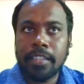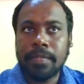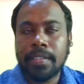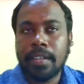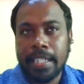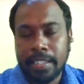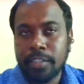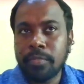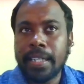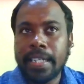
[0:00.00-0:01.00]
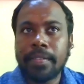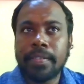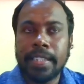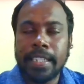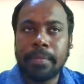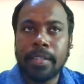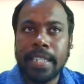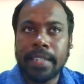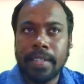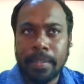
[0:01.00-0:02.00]
because I think you might have heard about
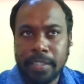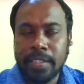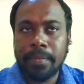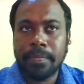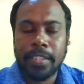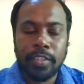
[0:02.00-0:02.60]
that one, because I'm pretty